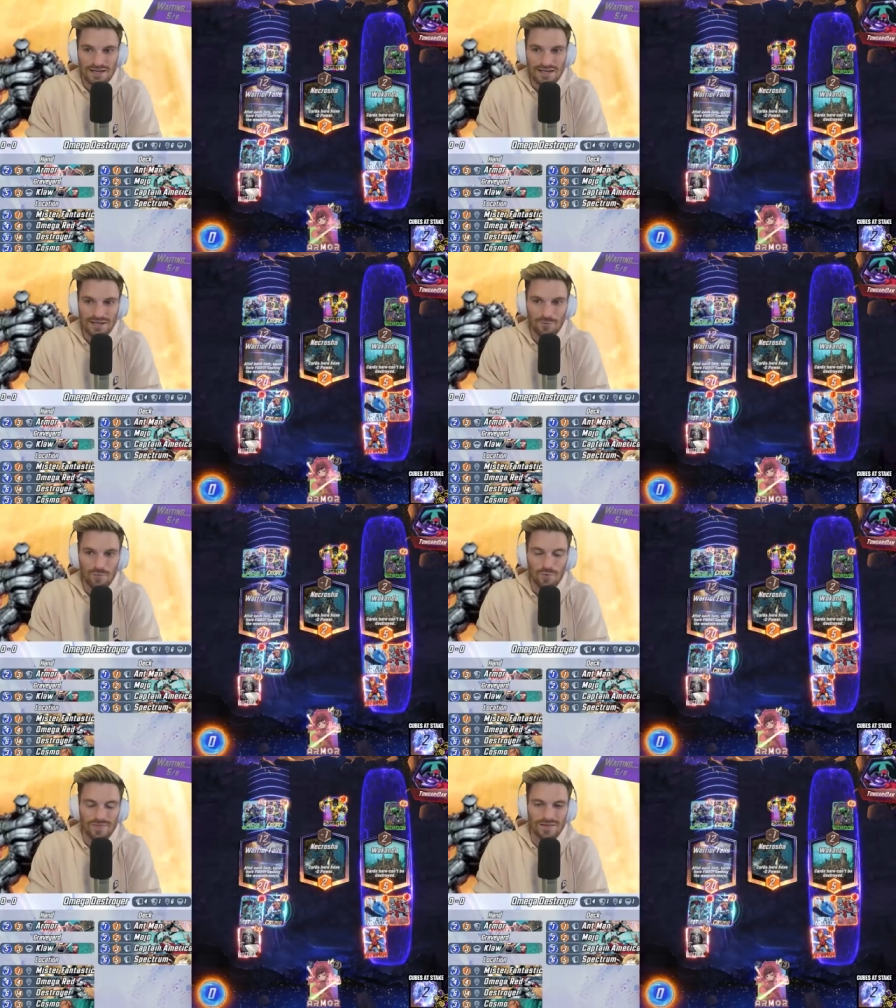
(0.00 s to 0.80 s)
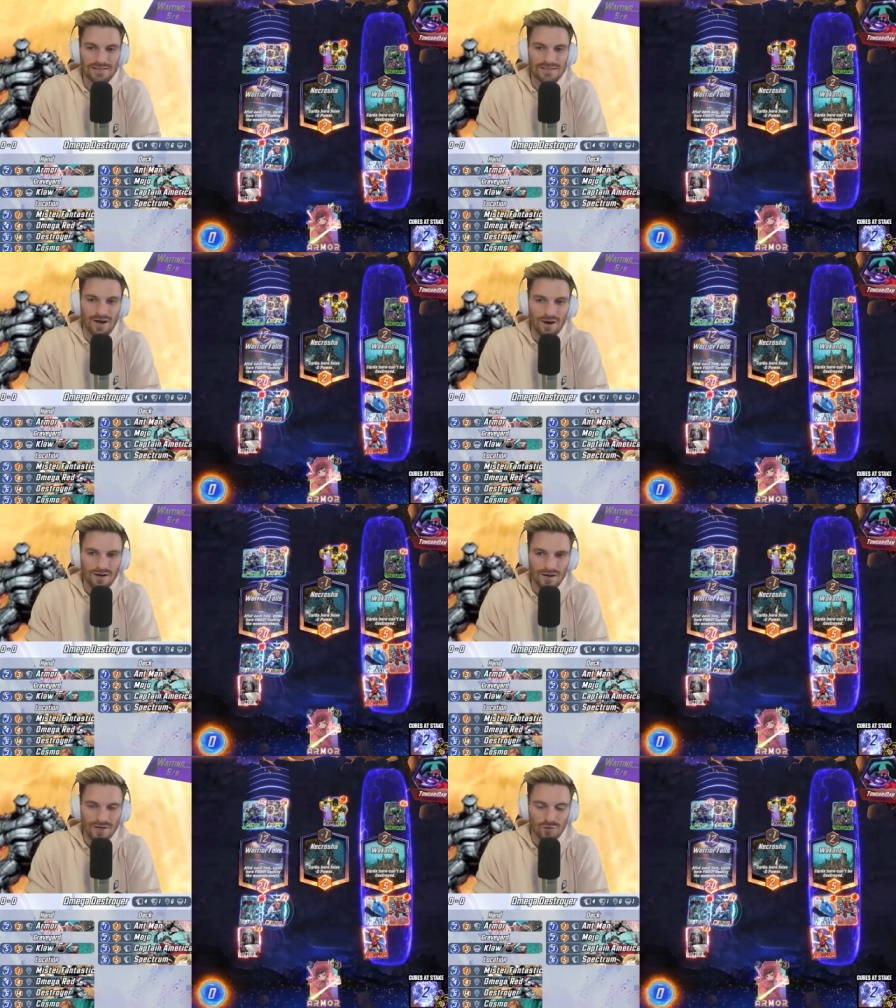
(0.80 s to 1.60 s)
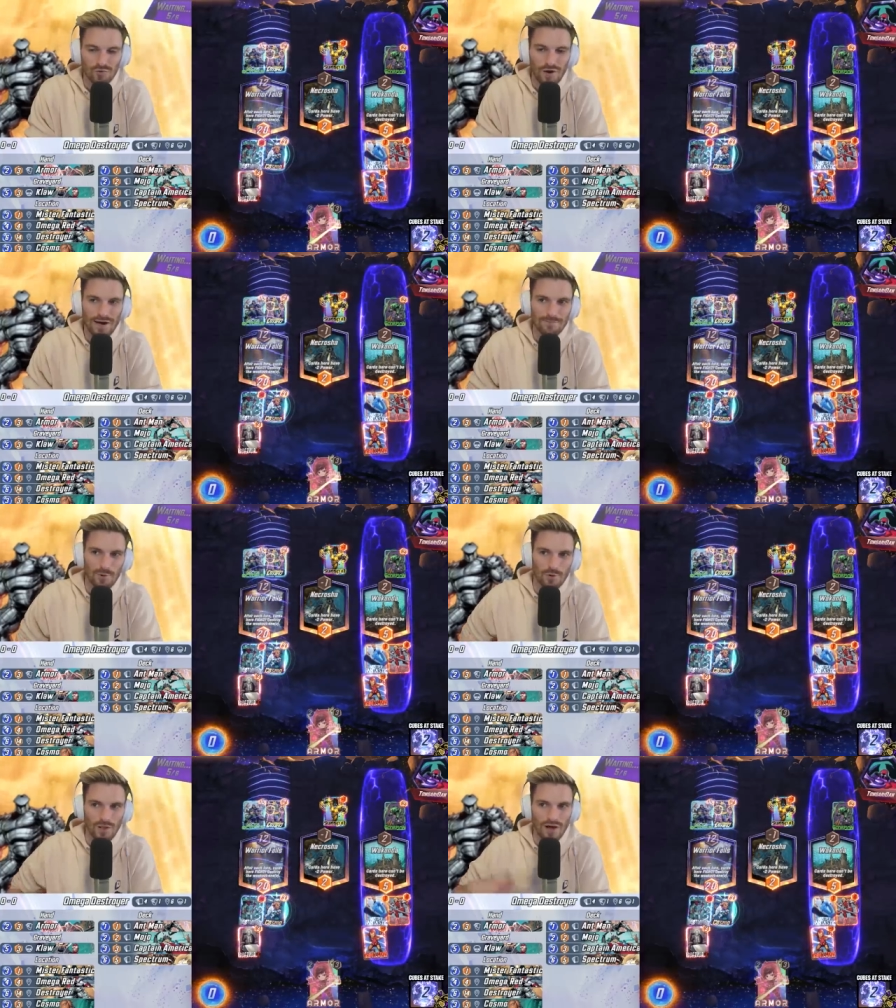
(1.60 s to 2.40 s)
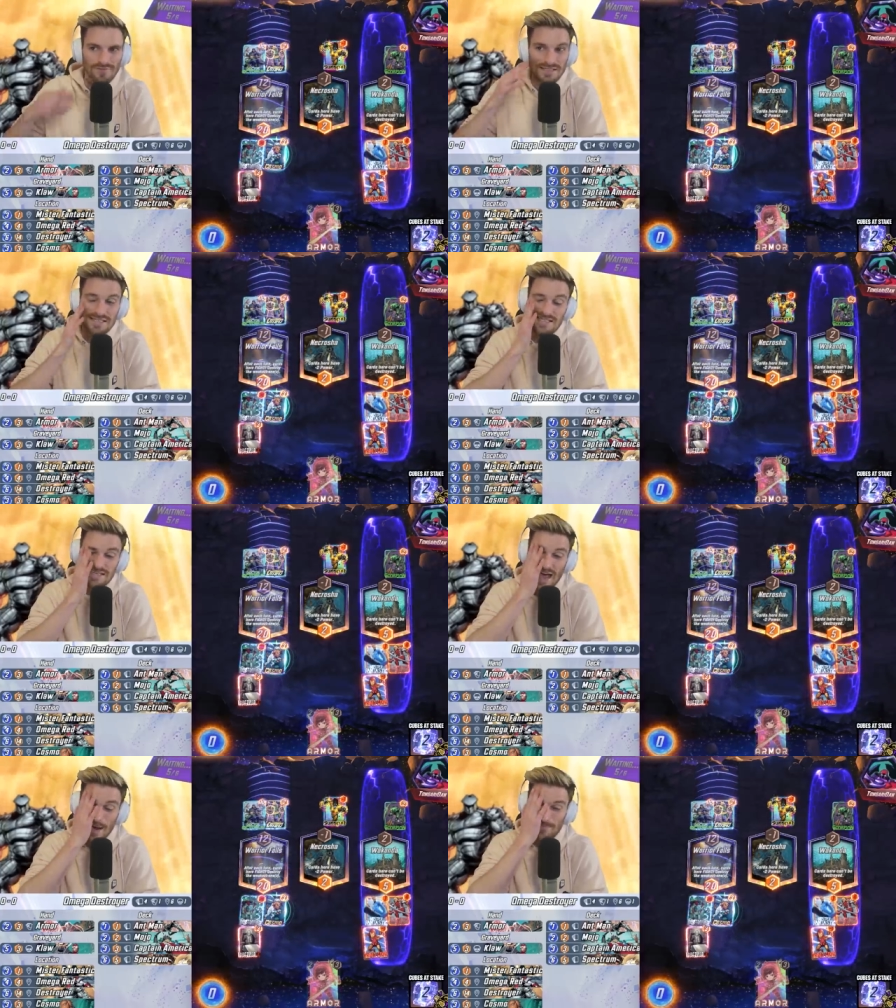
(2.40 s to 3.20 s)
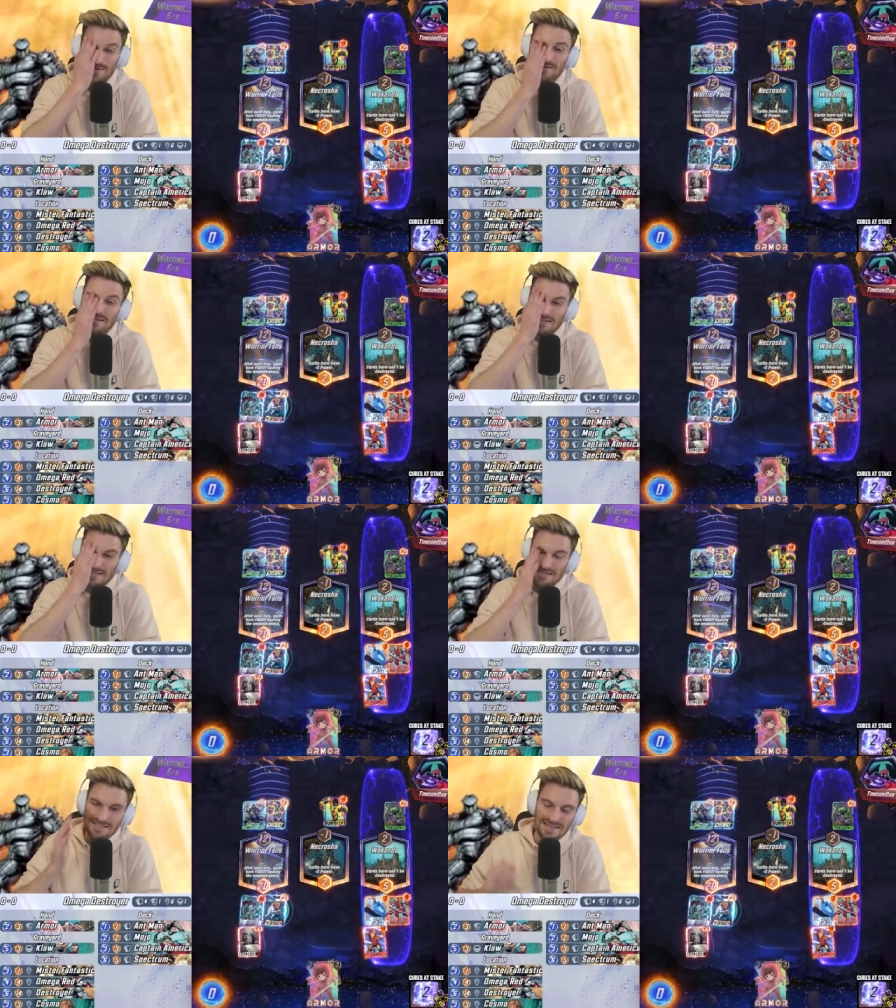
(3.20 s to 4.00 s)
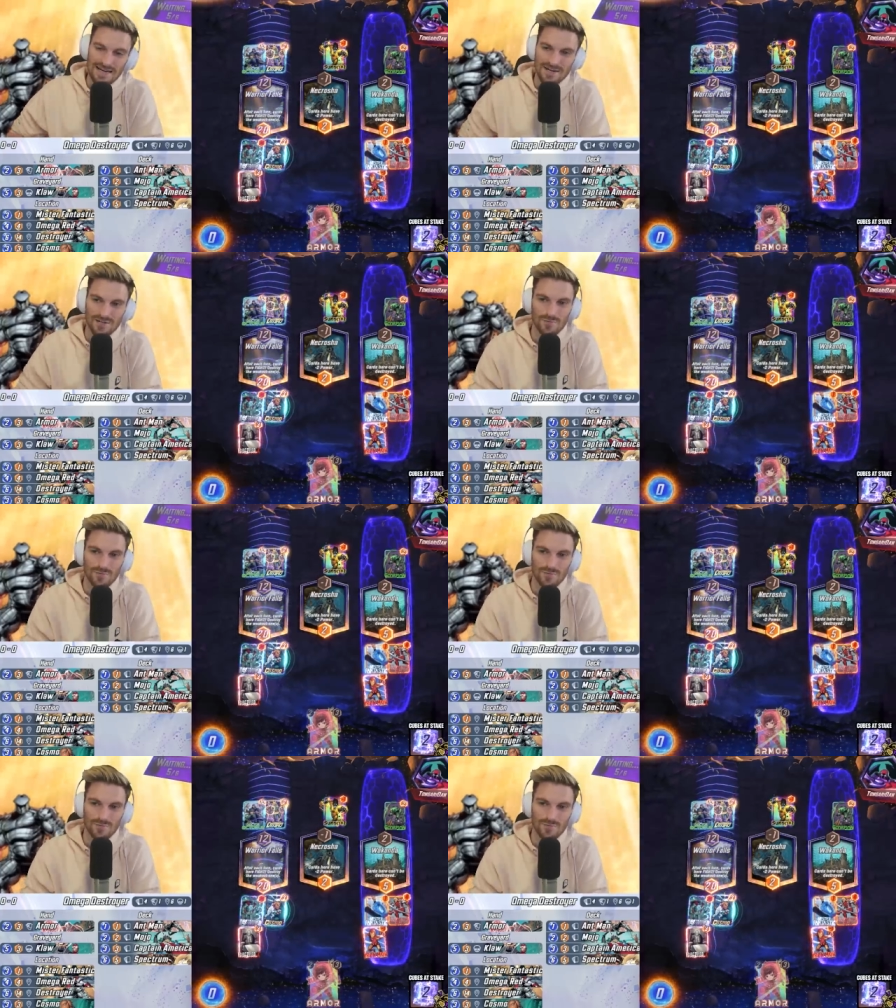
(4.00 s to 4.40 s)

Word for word: He went with the Doc Ock ramp pull off a snap. Dan, you